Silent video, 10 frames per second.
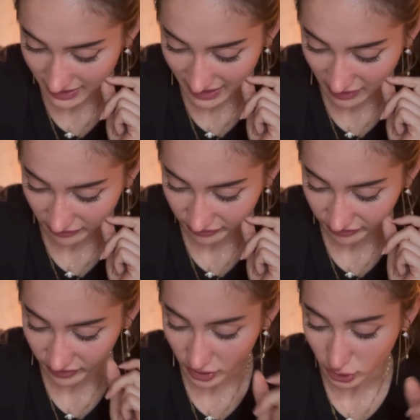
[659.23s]

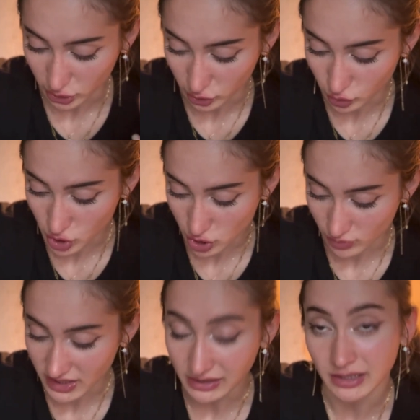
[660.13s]
if you
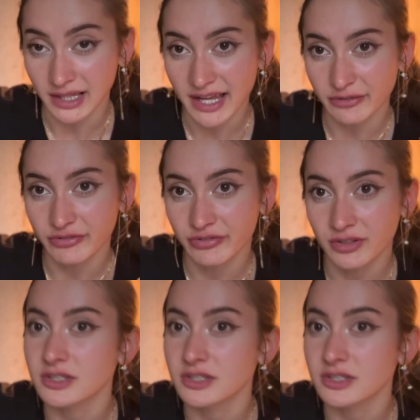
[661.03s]
treat life